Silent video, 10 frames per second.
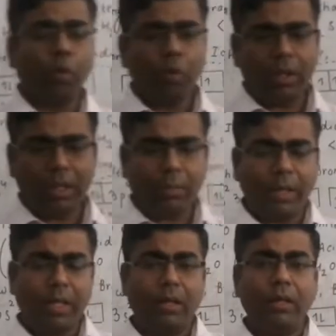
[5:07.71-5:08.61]

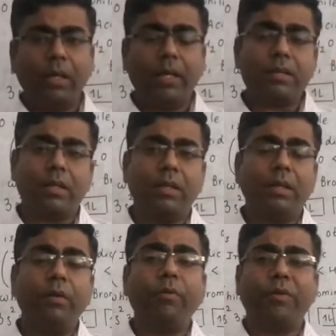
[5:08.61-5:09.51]
Polonium here is
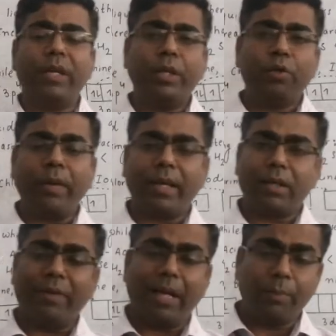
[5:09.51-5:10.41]
a
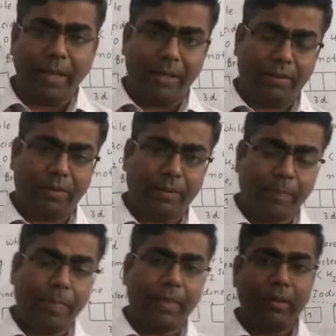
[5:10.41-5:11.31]
radioactive element.
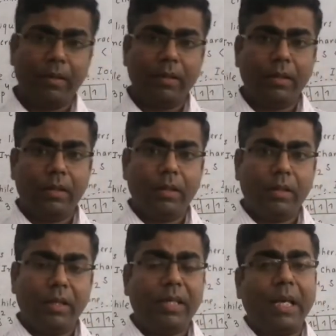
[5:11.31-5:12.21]

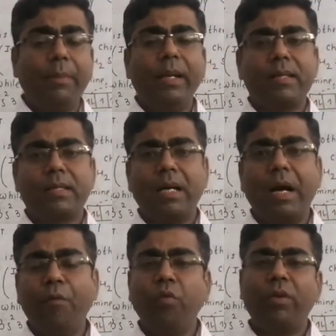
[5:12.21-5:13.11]
It emits
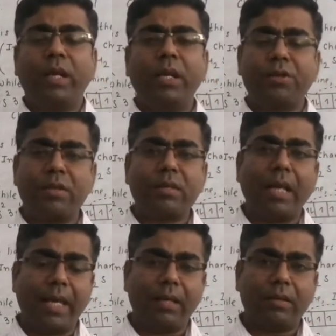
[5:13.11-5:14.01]
harmful radiations
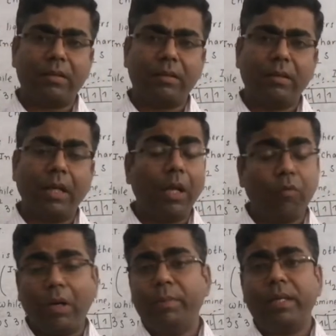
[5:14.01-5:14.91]
like
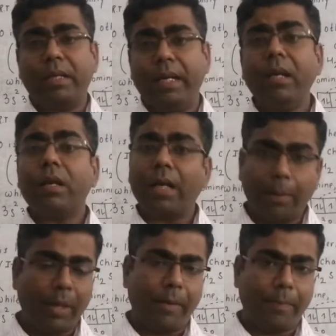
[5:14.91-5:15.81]
alpha, beta and
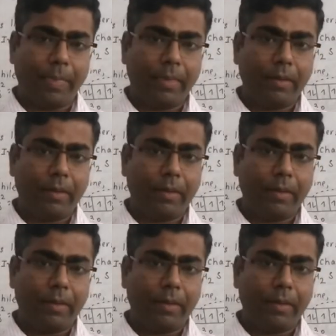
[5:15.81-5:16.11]
gamma.